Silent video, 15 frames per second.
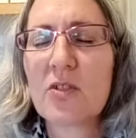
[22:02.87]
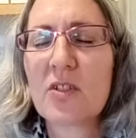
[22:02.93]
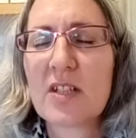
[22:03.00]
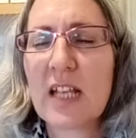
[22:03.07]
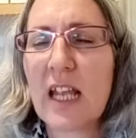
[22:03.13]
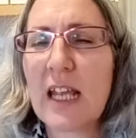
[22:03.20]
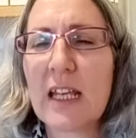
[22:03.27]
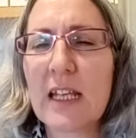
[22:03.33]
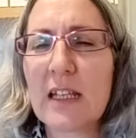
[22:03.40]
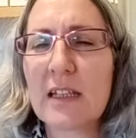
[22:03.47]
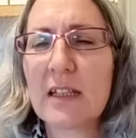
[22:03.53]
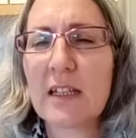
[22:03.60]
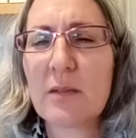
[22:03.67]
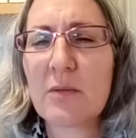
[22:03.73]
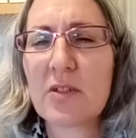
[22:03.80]
sea.
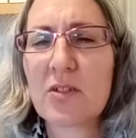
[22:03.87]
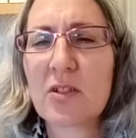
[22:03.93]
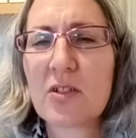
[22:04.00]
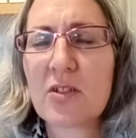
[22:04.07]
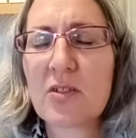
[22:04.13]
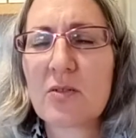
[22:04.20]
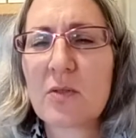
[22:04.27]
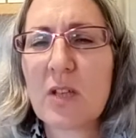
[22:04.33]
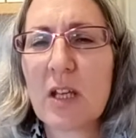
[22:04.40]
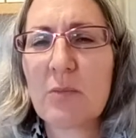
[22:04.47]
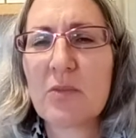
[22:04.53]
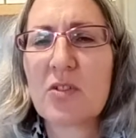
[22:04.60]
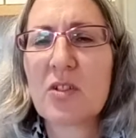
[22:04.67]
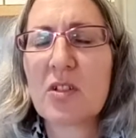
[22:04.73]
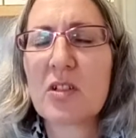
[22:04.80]
It was
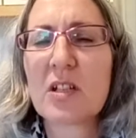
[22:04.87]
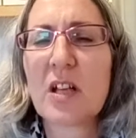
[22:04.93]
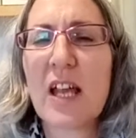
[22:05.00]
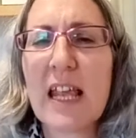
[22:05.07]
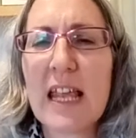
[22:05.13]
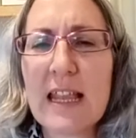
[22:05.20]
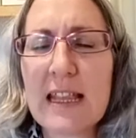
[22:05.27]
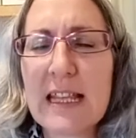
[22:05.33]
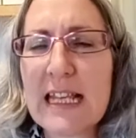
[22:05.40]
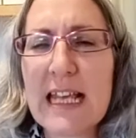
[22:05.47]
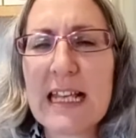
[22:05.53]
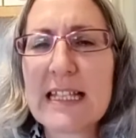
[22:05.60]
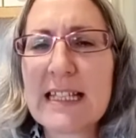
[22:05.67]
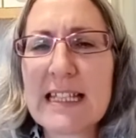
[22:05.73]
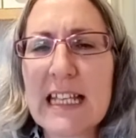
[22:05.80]
just like
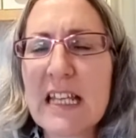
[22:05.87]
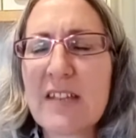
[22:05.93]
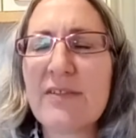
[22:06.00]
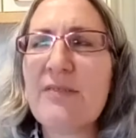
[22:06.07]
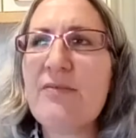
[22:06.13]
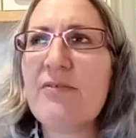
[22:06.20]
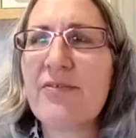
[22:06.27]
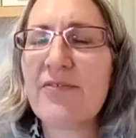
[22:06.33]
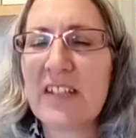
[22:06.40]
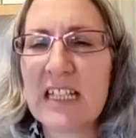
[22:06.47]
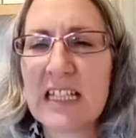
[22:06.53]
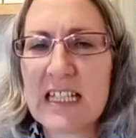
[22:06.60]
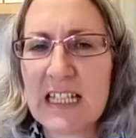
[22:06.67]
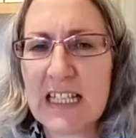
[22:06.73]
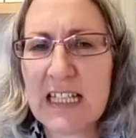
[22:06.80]
a sea of
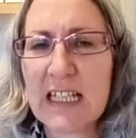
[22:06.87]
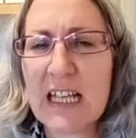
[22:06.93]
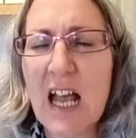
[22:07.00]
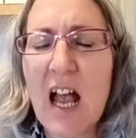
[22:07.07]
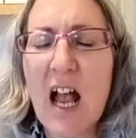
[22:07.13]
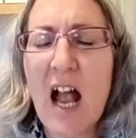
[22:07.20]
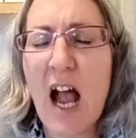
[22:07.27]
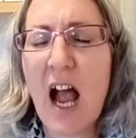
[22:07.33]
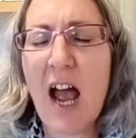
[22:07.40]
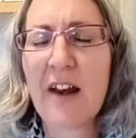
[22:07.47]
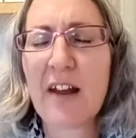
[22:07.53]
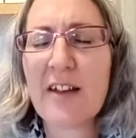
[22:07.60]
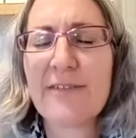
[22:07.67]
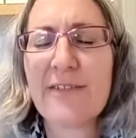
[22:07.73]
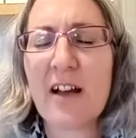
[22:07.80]
infinity. And
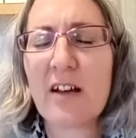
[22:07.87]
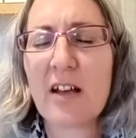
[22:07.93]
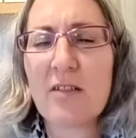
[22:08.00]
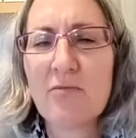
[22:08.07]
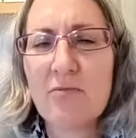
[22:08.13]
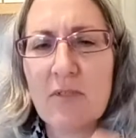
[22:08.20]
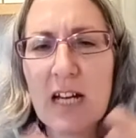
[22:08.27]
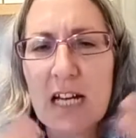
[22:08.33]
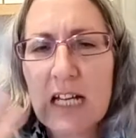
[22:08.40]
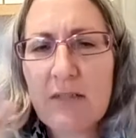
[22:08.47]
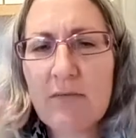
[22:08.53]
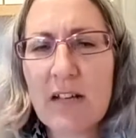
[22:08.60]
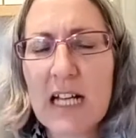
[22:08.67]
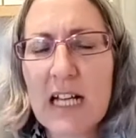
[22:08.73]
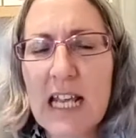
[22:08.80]
I felt like really,
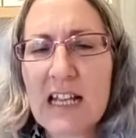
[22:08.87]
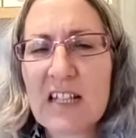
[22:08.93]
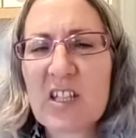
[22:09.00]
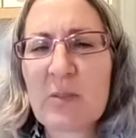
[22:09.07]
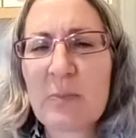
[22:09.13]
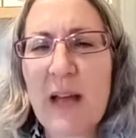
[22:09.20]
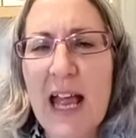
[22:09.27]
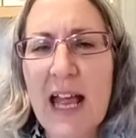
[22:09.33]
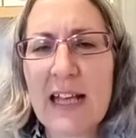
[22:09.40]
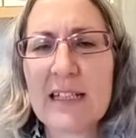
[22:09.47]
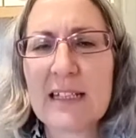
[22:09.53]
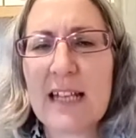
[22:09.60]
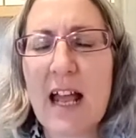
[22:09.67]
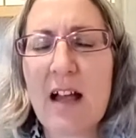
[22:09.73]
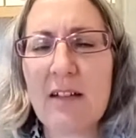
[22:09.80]
really
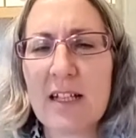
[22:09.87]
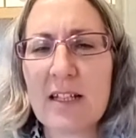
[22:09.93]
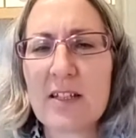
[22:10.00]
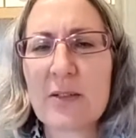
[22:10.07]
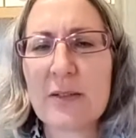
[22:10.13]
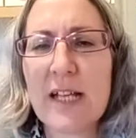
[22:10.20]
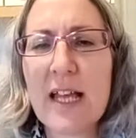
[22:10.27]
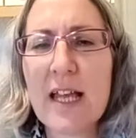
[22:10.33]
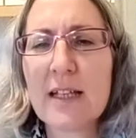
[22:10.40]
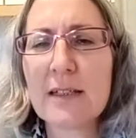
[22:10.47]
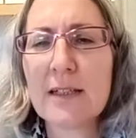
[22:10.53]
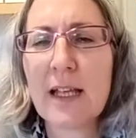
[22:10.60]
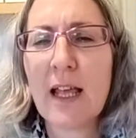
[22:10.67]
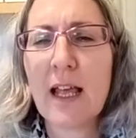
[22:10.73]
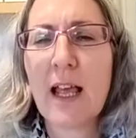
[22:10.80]
expanded out into it.
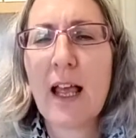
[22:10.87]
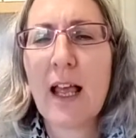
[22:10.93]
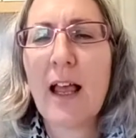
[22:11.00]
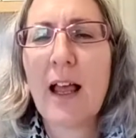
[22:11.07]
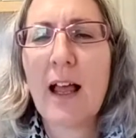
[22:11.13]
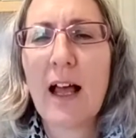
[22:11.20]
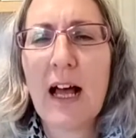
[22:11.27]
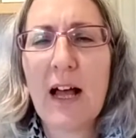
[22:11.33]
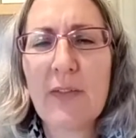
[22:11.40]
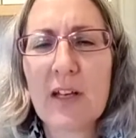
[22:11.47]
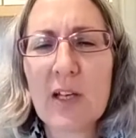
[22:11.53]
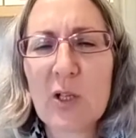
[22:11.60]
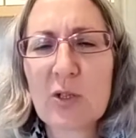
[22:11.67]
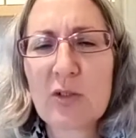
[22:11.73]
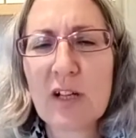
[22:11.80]
And the
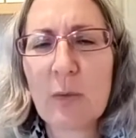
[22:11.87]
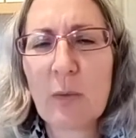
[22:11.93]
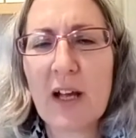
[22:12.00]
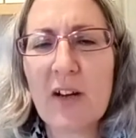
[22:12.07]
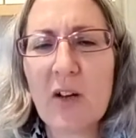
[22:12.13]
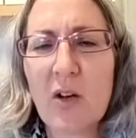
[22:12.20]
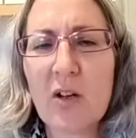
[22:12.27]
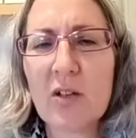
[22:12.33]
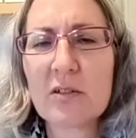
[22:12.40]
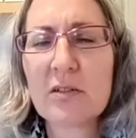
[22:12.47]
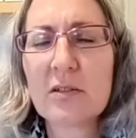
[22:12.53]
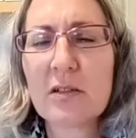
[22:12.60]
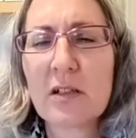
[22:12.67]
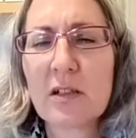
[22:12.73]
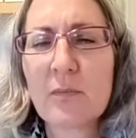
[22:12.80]
longer it went on,
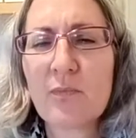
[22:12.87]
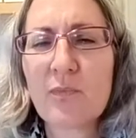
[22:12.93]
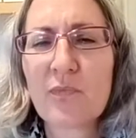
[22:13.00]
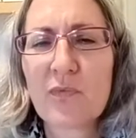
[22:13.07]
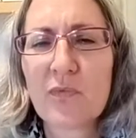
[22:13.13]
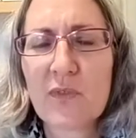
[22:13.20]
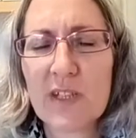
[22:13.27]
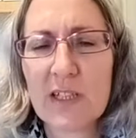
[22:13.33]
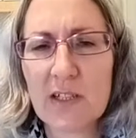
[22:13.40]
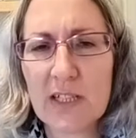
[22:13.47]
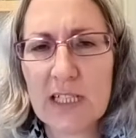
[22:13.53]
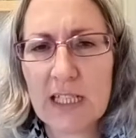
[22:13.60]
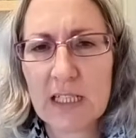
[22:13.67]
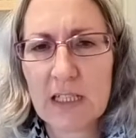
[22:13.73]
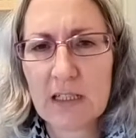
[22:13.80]
the
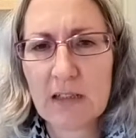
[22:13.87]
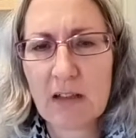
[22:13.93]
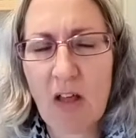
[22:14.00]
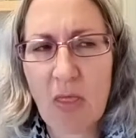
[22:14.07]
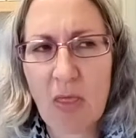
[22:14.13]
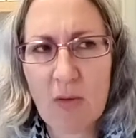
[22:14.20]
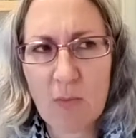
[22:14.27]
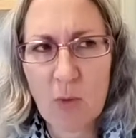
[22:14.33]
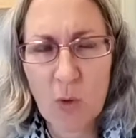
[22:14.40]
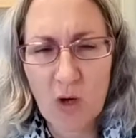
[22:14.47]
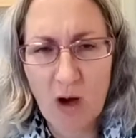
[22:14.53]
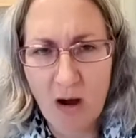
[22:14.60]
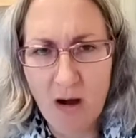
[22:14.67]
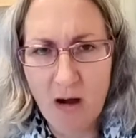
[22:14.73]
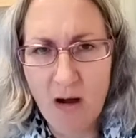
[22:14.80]
more
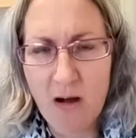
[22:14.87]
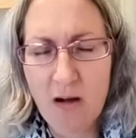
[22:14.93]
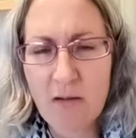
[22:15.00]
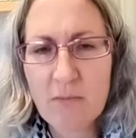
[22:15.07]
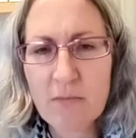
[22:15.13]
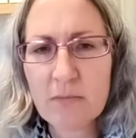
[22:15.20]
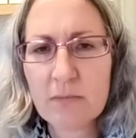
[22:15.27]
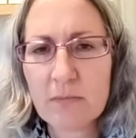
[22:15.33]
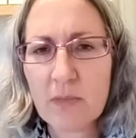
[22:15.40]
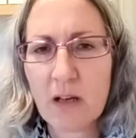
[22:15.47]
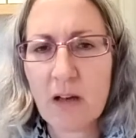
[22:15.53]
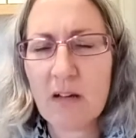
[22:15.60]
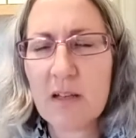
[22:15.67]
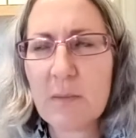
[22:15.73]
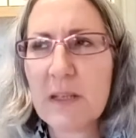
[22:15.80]
calm
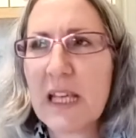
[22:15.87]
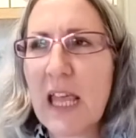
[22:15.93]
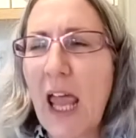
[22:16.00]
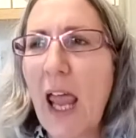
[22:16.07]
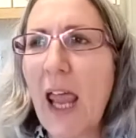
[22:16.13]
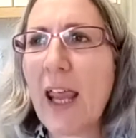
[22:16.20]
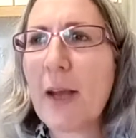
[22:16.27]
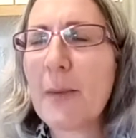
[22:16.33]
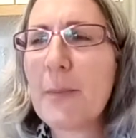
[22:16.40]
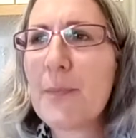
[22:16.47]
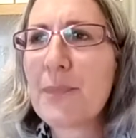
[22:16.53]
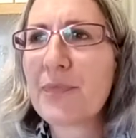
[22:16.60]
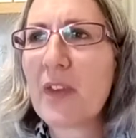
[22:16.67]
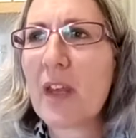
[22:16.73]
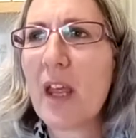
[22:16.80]
I became.
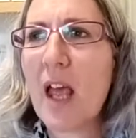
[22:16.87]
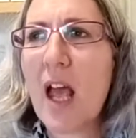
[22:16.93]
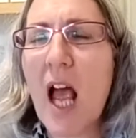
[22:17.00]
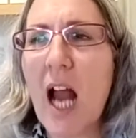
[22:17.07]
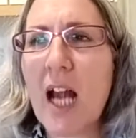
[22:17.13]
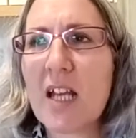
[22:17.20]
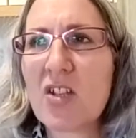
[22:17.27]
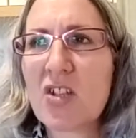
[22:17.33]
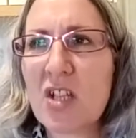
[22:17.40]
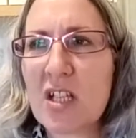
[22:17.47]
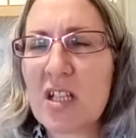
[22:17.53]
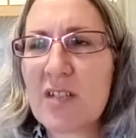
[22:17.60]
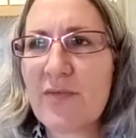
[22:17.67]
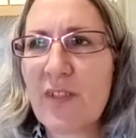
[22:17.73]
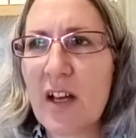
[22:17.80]
And it
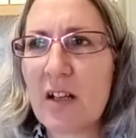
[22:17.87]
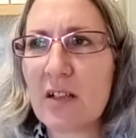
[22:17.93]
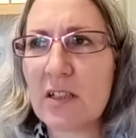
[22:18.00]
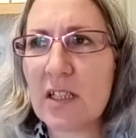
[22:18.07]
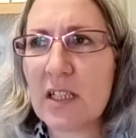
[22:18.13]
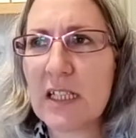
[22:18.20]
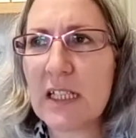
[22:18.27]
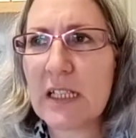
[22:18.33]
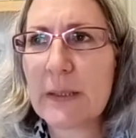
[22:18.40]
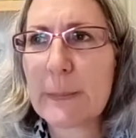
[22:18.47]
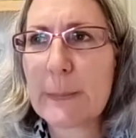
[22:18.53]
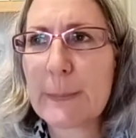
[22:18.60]
just felt like